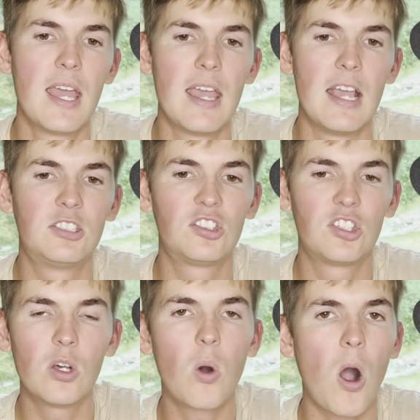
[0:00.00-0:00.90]
it's
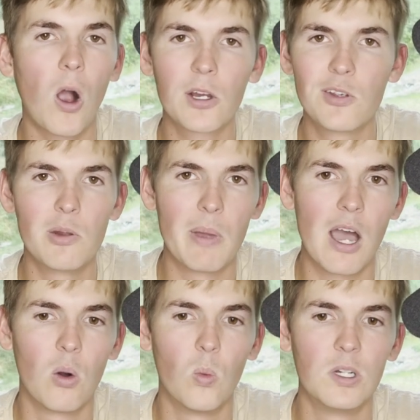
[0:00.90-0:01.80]
still argued
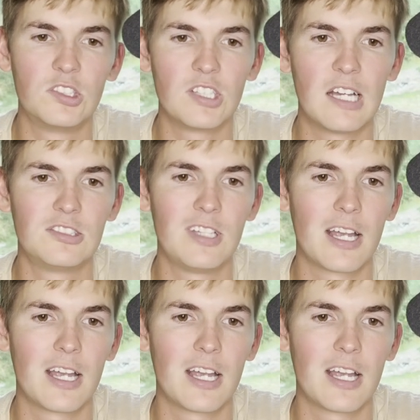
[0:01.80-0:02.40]
about what size